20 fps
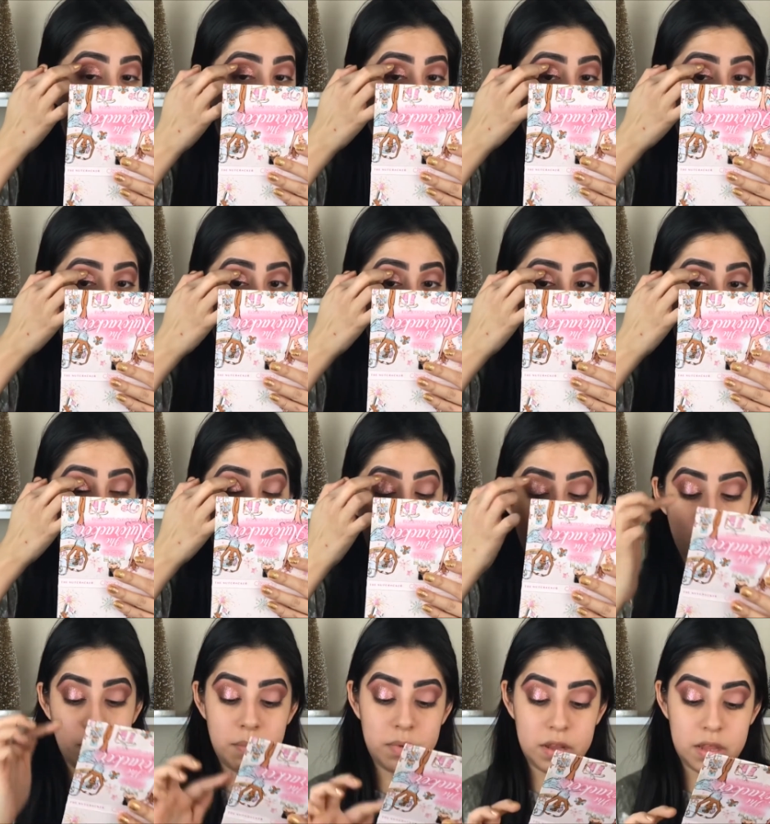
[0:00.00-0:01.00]
That was not
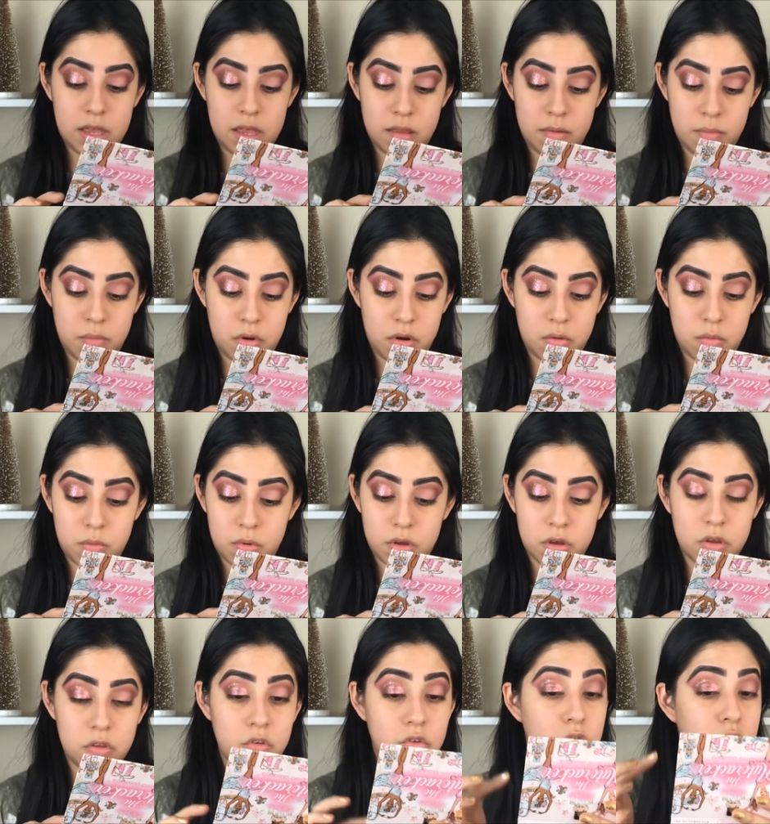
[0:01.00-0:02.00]
the plan, but we're
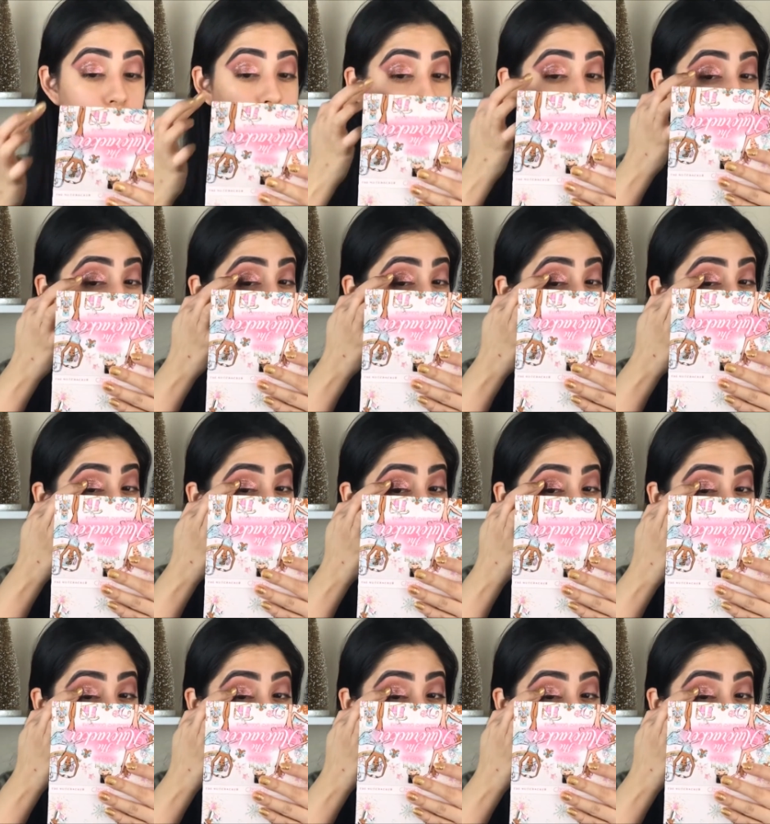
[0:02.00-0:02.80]
gonna do it like that.